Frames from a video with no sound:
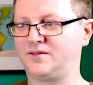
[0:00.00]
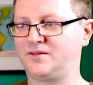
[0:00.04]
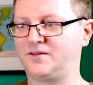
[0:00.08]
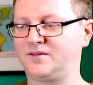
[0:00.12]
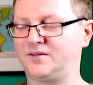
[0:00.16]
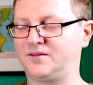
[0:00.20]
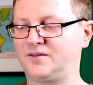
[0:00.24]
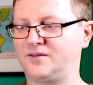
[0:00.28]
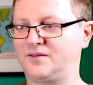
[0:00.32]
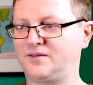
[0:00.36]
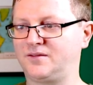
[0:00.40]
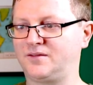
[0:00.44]

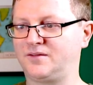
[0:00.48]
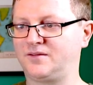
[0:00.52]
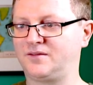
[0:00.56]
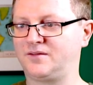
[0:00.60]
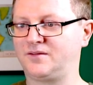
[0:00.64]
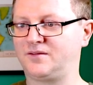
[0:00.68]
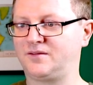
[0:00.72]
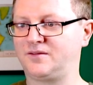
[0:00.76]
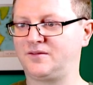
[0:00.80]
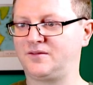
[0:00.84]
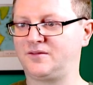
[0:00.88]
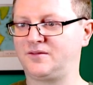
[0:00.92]

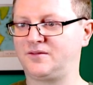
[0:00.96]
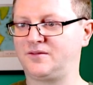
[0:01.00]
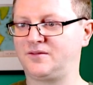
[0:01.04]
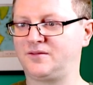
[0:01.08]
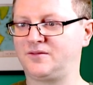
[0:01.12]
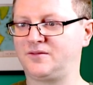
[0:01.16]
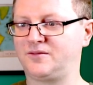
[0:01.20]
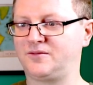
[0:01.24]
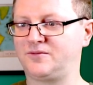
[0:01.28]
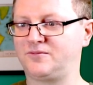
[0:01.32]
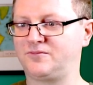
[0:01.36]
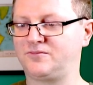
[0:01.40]

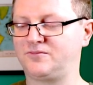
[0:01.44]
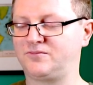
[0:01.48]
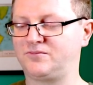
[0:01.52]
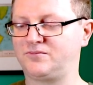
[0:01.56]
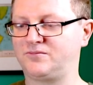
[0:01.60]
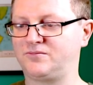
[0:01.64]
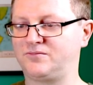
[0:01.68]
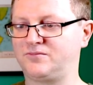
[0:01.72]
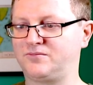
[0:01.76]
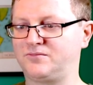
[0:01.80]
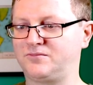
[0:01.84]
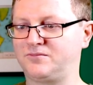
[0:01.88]

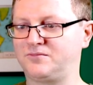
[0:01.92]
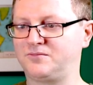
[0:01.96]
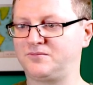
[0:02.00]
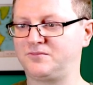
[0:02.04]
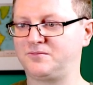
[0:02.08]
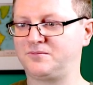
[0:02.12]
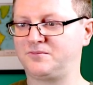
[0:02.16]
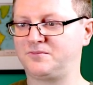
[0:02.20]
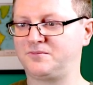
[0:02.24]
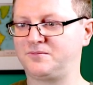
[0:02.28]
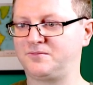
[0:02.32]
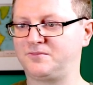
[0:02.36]

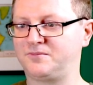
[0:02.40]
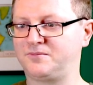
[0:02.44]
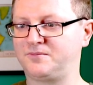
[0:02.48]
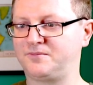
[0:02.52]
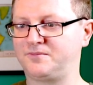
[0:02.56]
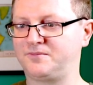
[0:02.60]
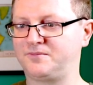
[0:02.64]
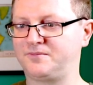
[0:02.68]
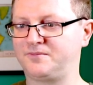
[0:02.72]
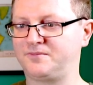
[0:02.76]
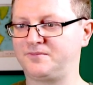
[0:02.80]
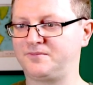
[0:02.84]

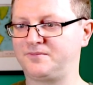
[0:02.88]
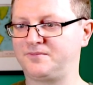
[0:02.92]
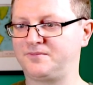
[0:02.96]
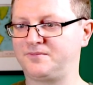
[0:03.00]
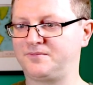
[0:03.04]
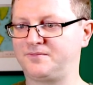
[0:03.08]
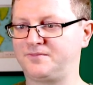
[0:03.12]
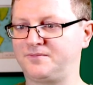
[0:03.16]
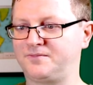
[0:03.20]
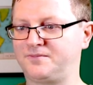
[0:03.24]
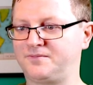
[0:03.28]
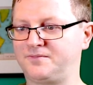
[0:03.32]

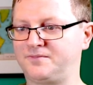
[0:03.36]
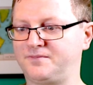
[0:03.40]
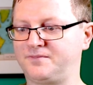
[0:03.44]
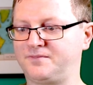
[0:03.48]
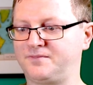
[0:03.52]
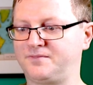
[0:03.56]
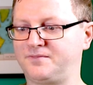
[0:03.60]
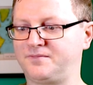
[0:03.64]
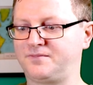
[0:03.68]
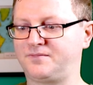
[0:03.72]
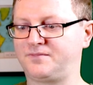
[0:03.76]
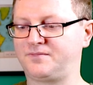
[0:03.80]

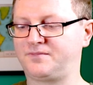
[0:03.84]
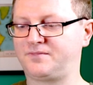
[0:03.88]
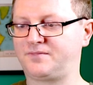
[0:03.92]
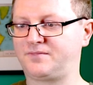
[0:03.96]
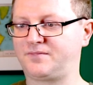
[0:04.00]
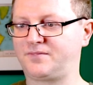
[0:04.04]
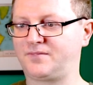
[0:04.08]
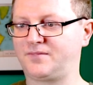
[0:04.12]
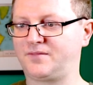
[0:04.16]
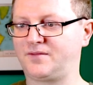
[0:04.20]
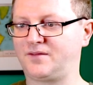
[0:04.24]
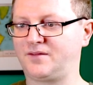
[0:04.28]

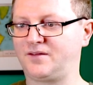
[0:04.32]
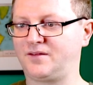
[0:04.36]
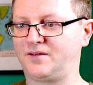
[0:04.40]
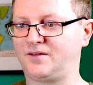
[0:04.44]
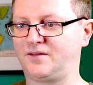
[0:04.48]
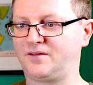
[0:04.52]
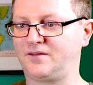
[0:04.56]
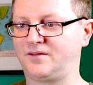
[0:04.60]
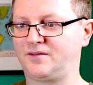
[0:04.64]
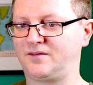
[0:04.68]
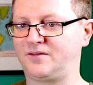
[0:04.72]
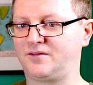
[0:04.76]

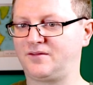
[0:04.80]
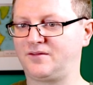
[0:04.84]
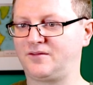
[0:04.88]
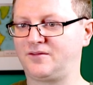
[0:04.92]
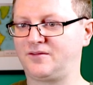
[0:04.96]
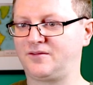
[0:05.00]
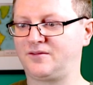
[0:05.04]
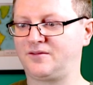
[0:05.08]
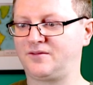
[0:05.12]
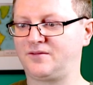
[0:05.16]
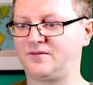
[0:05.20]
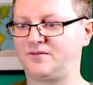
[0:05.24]

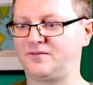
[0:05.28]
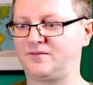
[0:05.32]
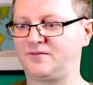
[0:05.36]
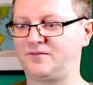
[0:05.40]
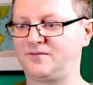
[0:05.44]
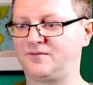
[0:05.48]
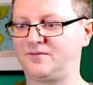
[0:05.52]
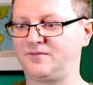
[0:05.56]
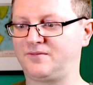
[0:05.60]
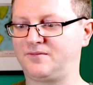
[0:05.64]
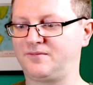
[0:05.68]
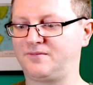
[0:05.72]

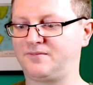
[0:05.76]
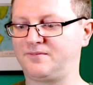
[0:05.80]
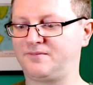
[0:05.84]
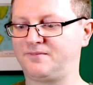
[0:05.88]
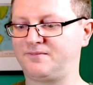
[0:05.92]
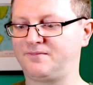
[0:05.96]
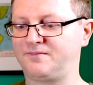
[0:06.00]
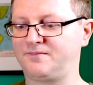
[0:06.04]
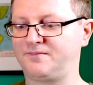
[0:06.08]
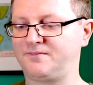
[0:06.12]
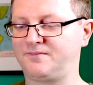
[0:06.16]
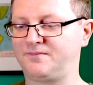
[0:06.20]

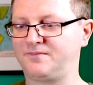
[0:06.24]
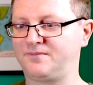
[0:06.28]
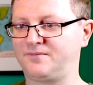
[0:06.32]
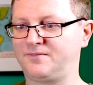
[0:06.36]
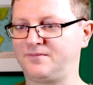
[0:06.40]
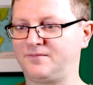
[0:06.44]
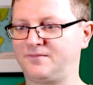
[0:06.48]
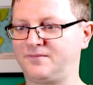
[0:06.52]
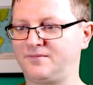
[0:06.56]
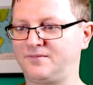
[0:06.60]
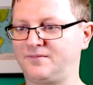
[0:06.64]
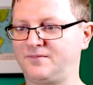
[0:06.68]

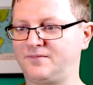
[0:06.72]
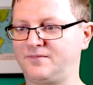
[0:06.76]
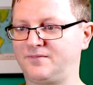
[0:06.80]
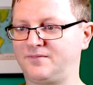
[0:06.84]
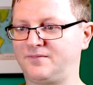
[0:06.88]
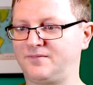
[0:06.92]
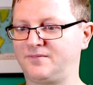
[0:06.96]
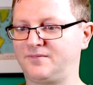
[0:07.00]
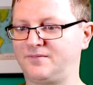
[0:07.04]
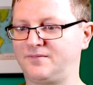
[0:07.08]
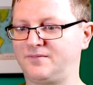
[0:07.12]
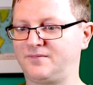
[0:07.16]

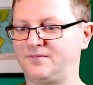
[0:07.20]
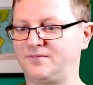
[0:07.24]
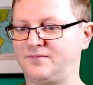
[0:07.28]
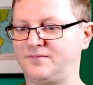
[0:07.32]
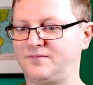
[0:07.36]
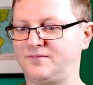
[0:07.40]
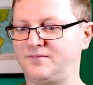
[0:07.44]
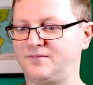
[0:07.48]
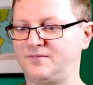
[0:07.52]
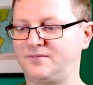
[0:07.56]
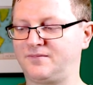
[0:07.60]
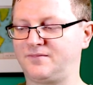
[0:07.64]

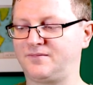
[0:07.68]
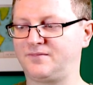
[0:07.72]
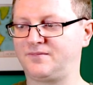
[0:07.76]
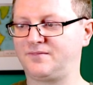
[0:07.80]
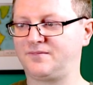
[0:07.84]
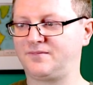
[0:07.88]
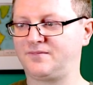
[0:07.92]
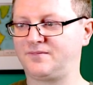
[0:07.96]
(silent)